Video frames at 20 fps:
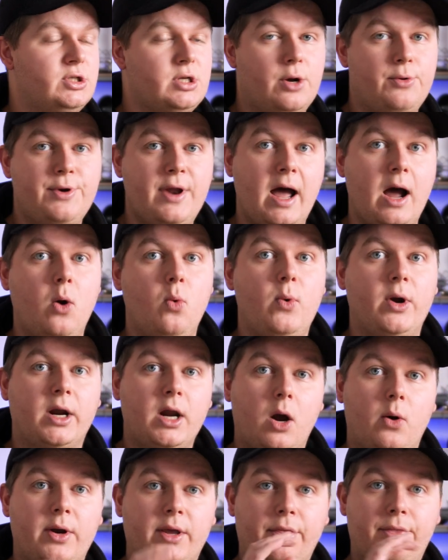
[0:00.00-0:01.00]
So now we're
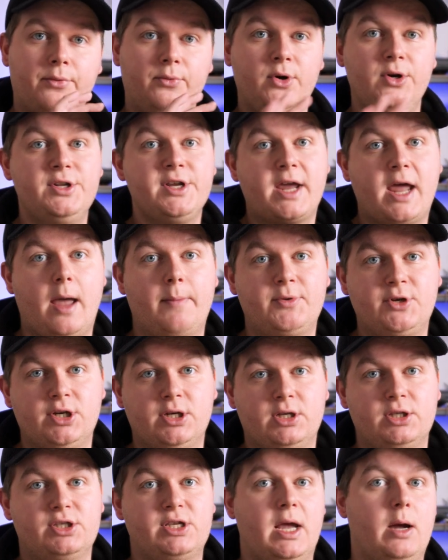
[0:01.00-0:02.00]
going through the
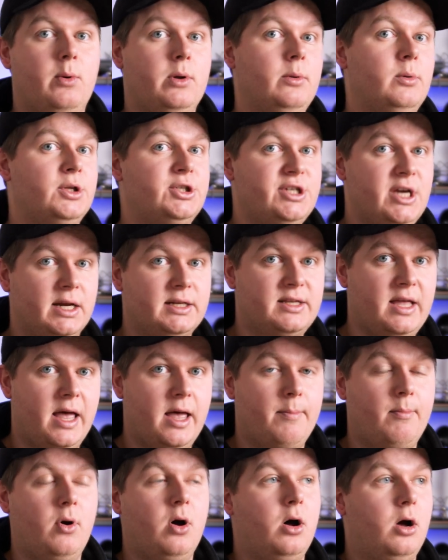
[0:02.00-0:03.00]
captions and we will check
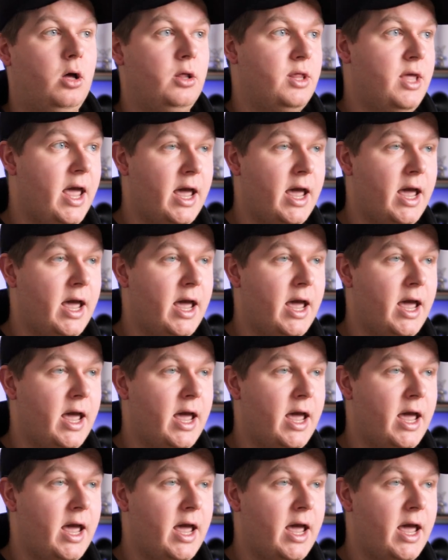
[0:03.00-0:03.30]
them on